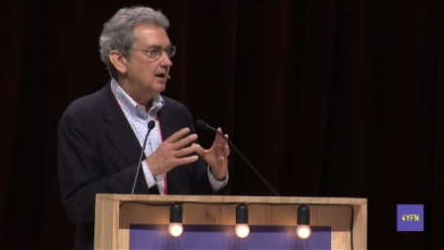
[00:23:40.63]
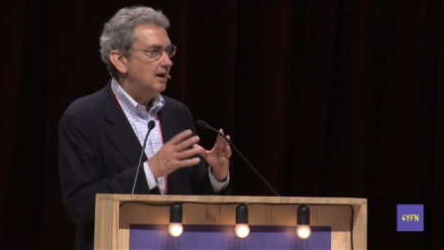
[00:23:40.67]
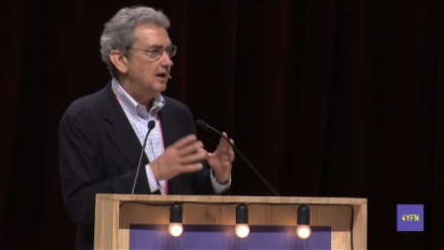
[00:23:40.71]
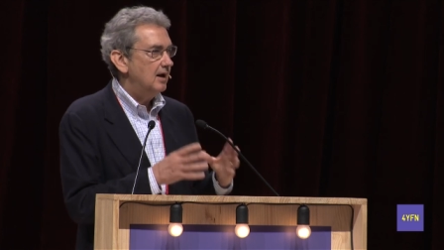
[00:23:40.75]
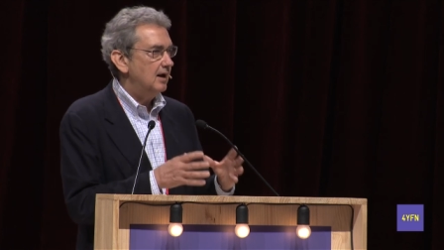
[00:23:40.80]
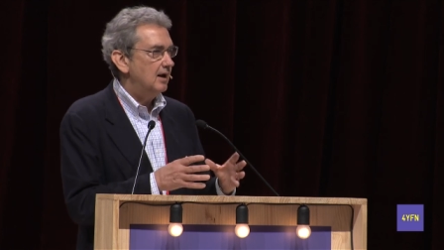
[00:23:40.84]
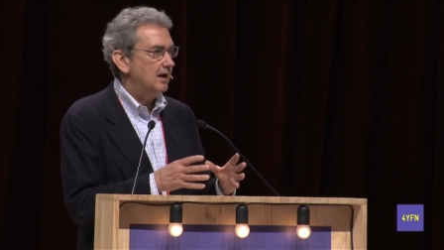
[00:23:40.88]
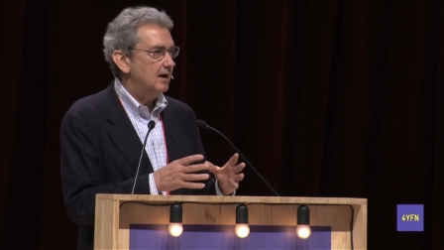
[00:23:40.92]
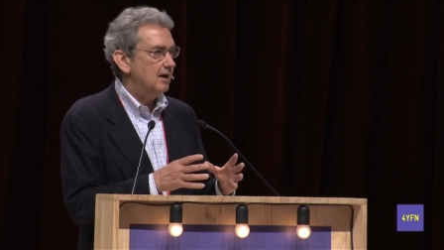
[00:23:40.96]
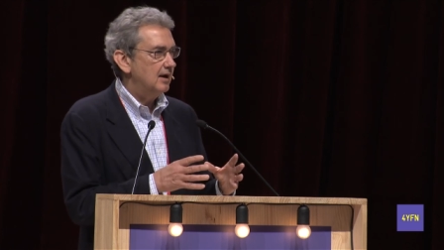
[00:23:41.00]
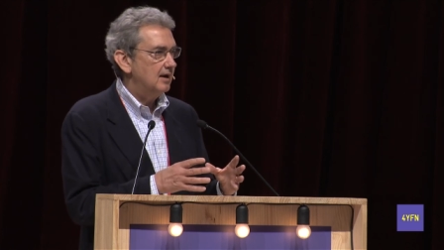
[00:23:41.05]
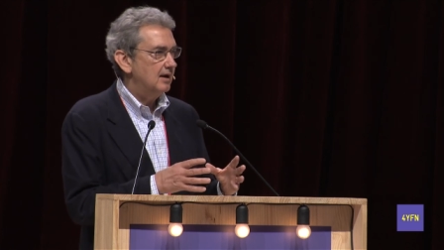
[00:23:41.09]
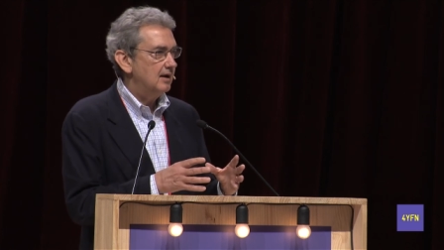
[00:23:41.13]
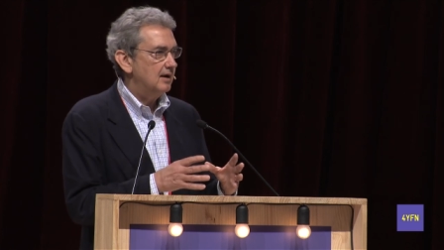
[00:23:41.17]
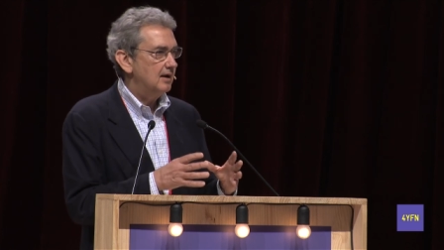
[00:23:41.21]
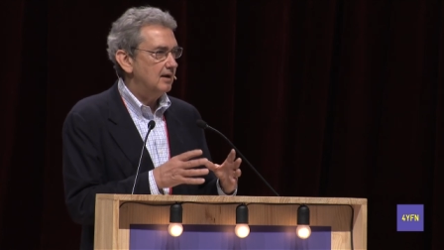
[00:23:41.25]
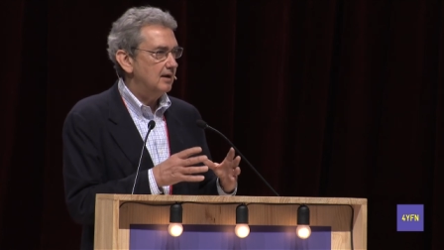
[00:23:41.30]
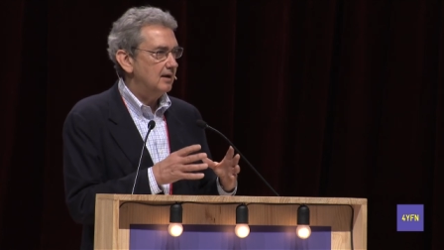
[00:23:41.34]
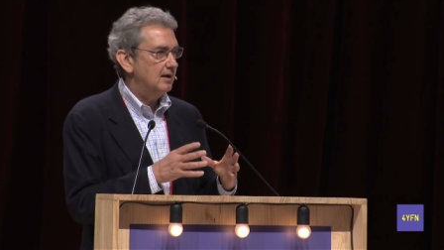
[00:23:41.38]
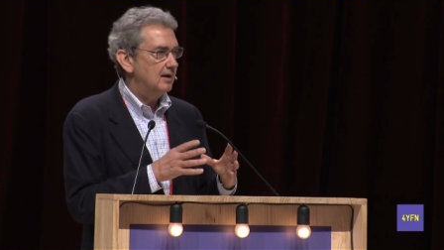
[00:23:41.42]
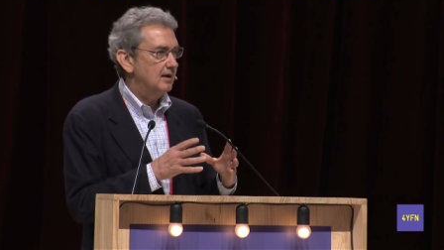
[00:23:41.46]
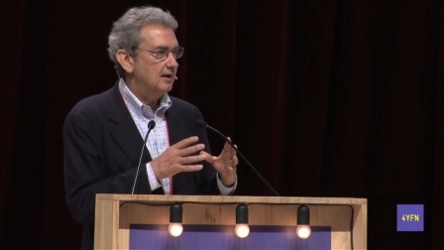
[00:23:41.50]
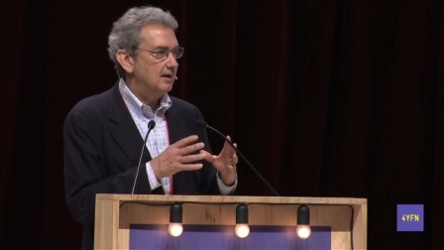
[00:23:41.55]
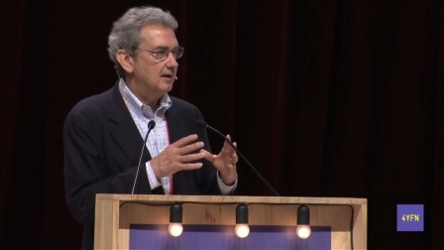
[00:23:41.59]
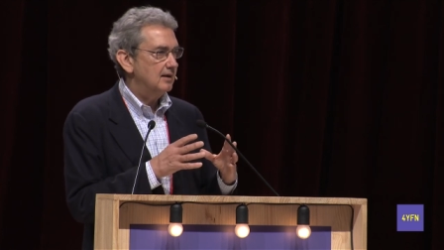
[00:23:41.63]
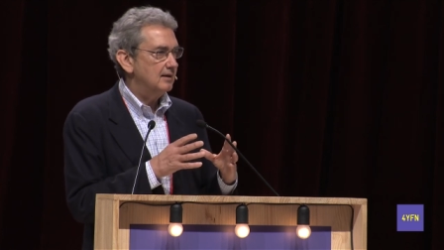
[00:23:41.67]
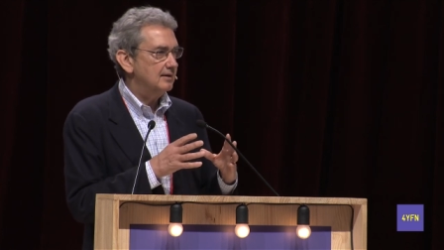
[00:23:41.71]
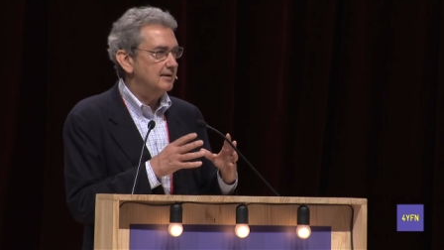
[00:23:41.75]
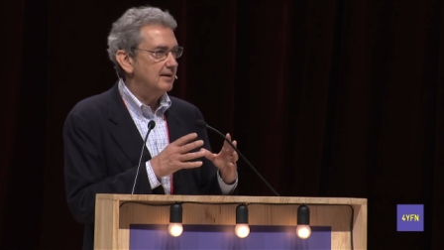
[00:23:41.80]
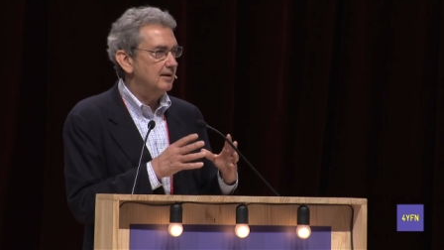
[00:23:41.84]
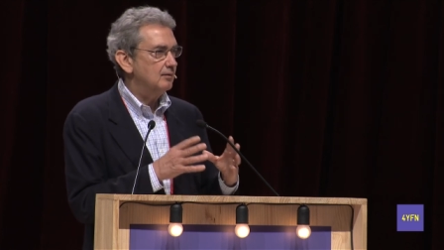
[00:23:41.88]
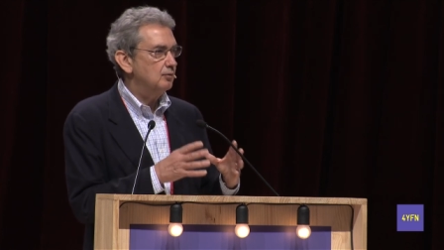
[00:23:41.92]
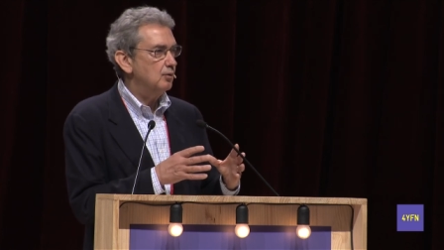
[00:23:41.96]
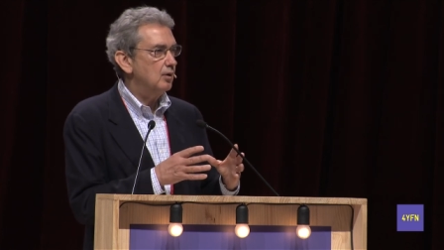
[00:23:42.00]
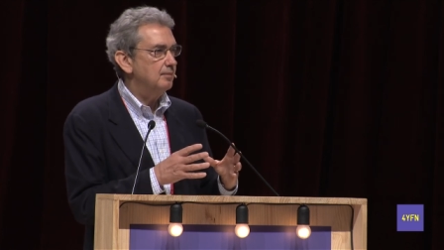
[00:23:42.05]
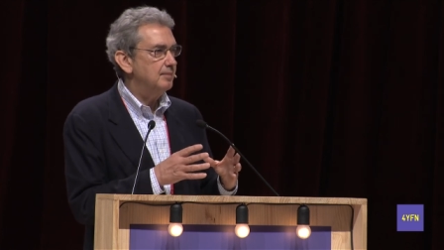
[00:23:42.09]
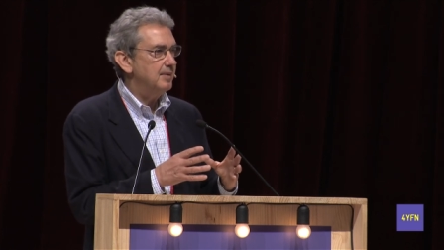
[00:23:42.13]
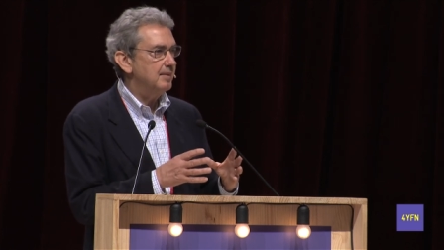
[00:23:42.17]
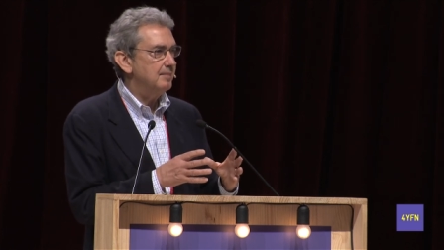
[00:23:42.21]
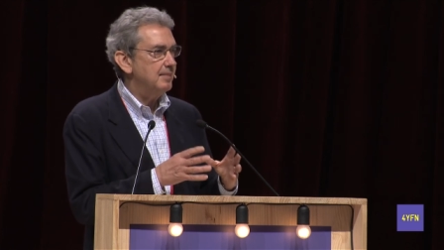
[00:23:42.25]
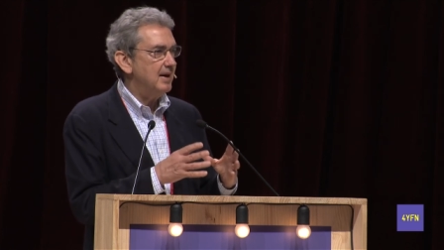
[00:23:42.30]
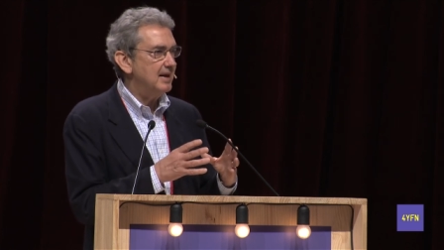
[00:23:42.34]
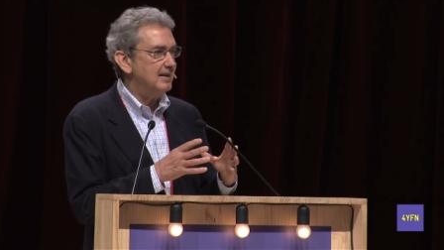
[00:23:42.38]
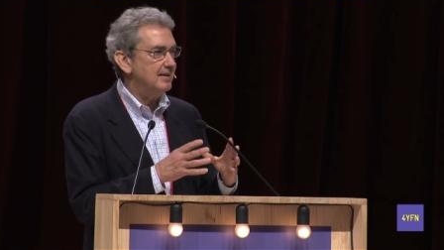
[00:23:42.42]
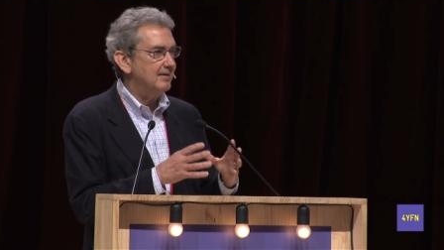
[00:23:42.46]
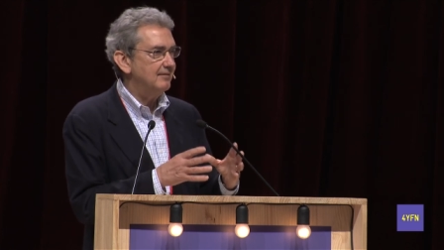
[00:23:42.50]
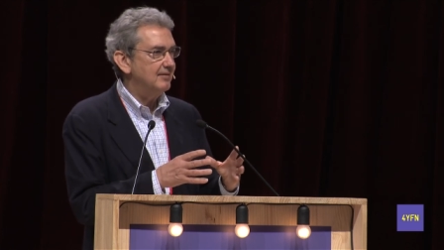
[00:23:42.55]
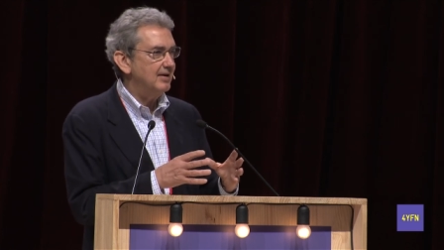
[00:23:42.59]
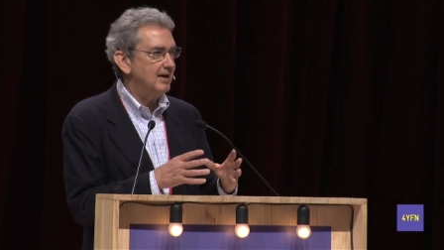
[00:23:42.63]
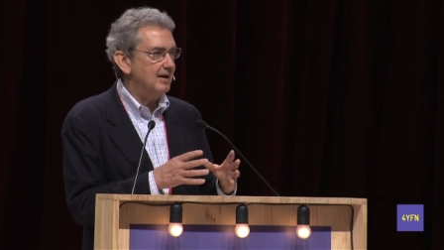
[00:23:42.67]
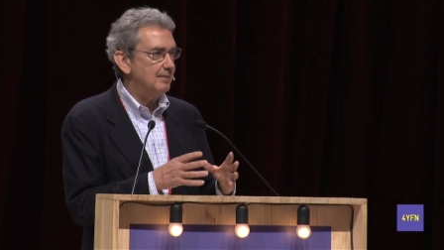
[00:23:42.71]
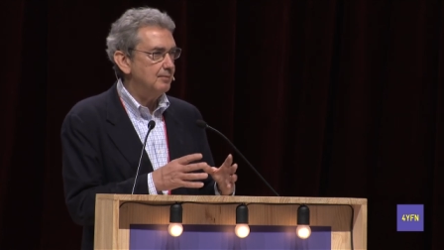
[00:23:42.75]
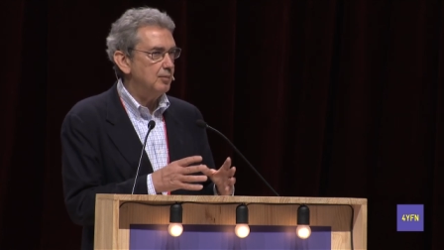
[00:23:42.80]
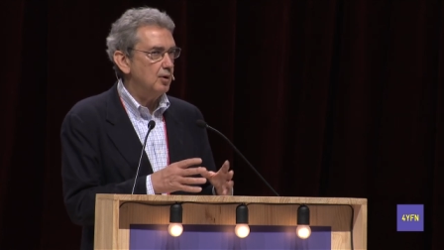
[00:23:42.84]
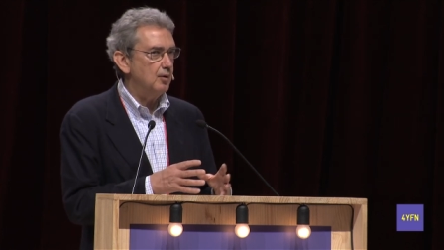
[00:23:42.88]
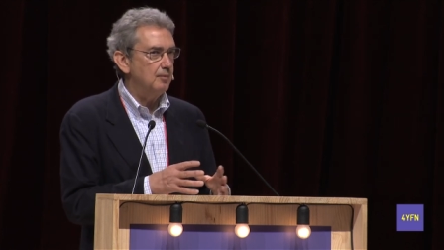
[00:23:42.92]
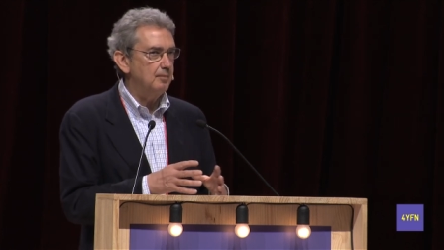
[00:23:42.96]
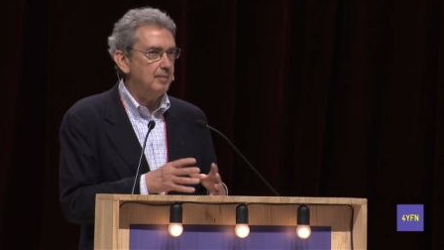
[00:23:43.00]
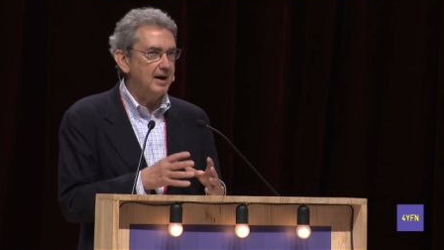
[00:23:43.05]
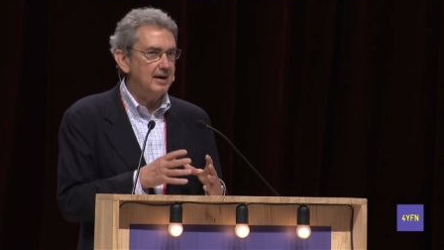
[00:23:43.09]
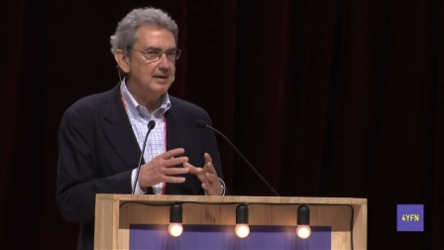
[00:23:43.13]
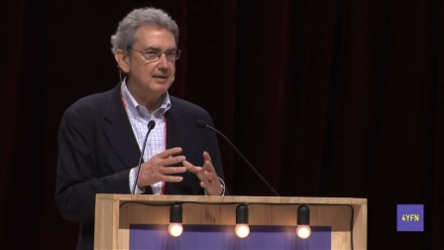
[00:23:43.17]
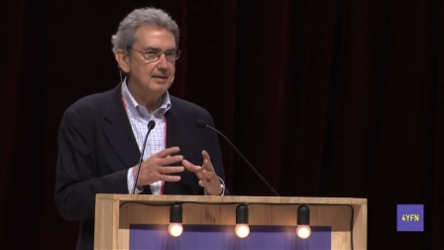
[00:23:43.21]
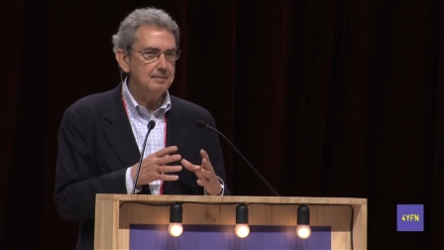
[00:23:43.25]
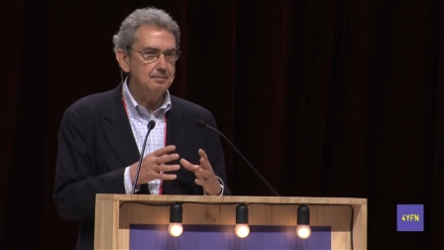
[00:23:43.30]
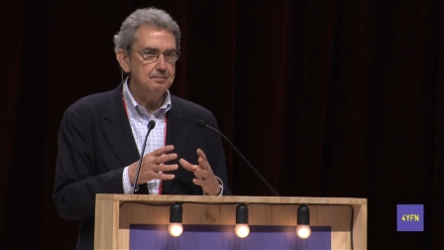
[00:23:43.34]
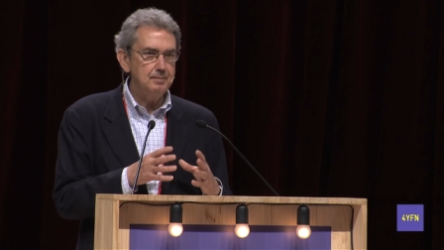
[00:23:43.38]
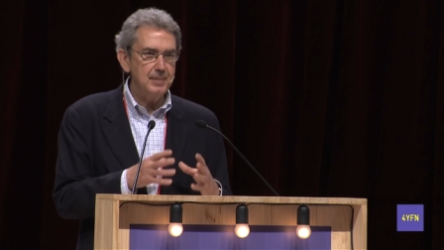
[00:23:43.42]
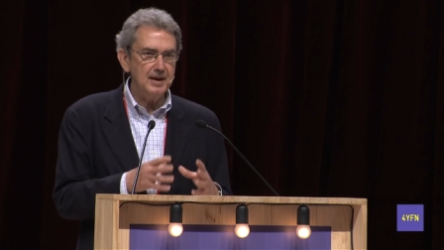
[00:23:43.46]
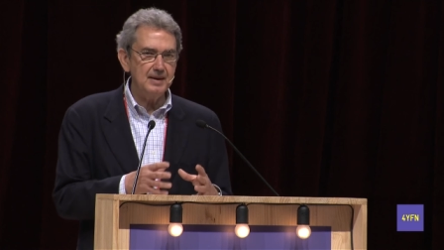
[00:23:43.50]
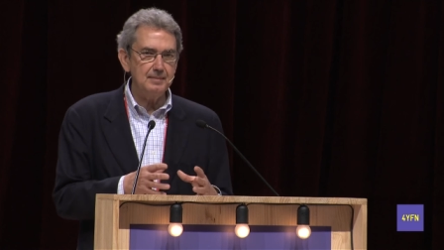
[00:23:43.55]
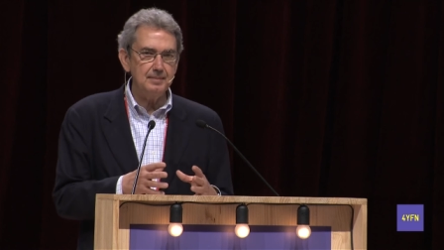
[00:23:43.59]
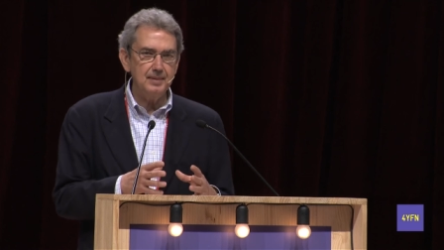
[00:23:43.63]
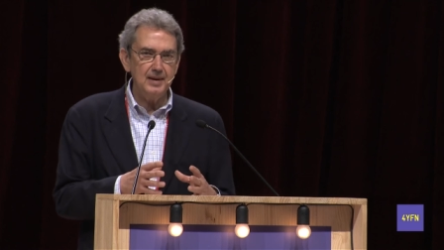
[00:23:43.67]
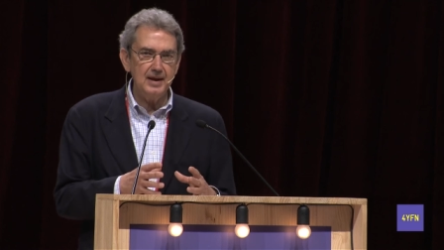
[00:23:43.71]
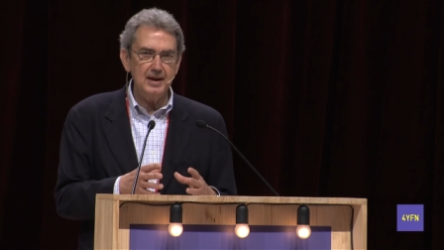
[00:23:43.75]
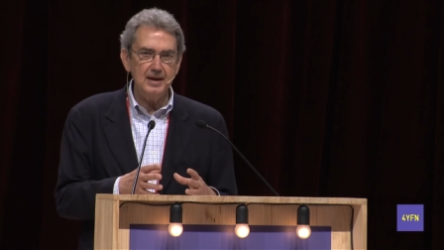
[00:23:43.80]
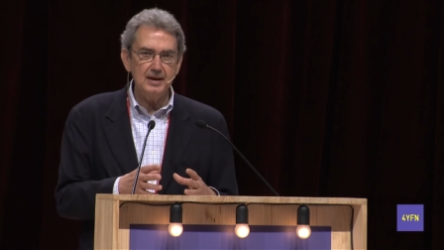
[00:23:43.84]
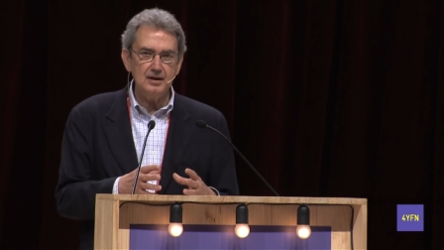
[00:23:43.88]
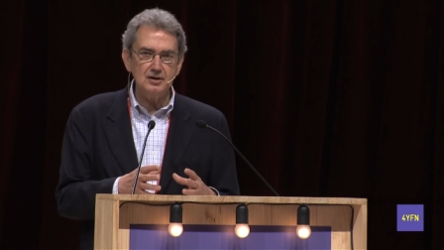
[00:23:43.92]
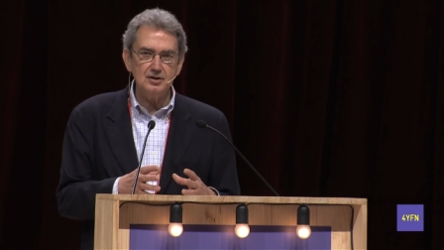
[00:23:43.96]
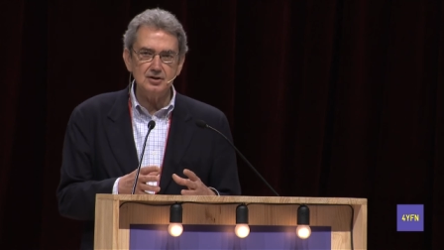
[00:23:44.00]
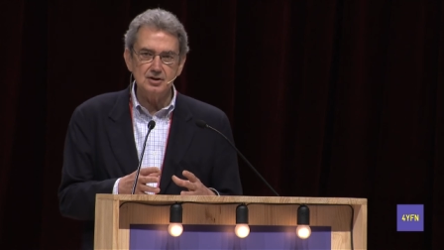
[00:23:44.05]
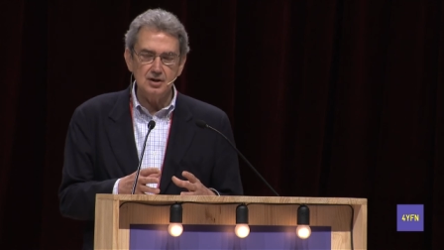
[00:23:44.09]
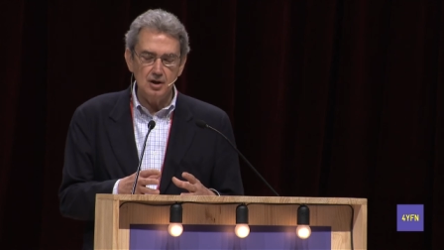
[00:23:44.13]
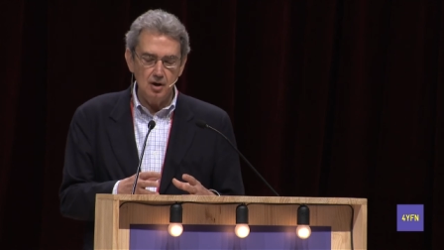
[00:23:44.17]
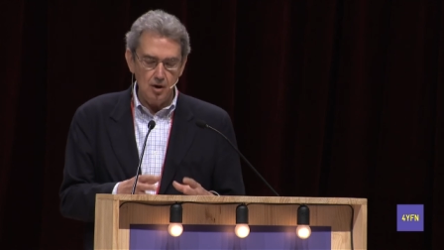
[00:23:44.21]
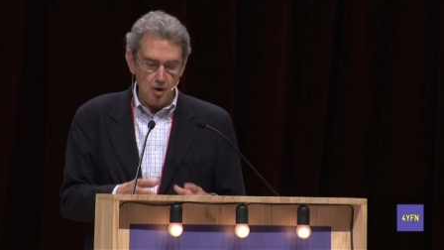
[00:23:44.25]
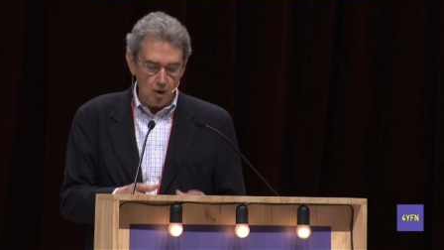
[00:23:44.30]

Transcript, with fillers: uh, that will be made available by the big players